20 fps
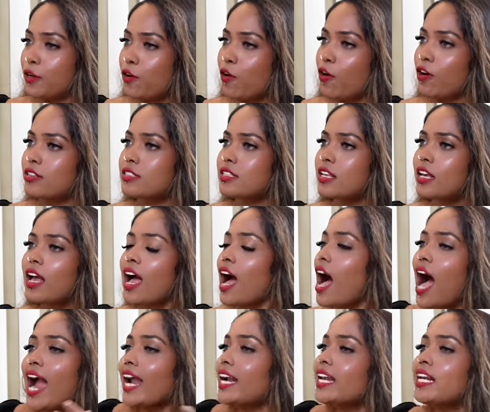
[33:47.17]
because
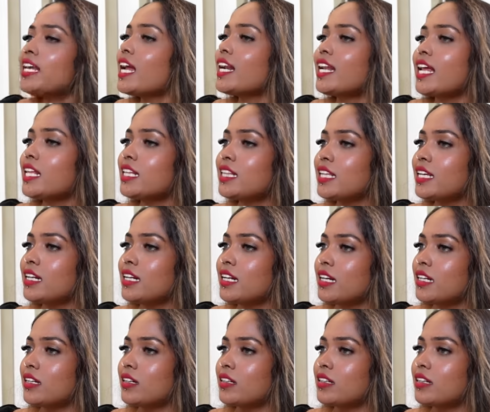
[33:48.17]
I didn't get anything in
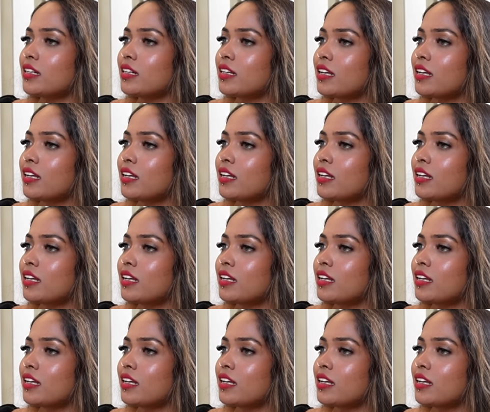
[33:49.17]
return.